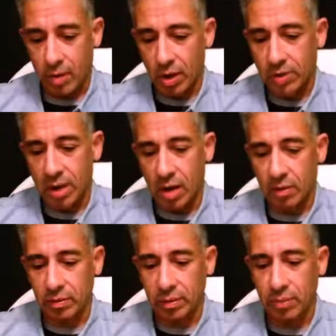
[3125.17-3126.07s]

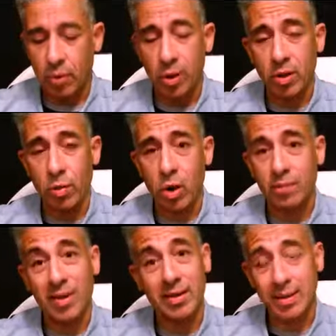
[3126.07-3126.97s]
Also, supporting the work
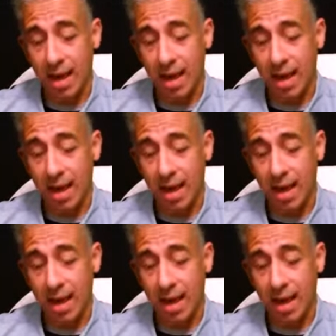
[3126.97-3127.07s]
means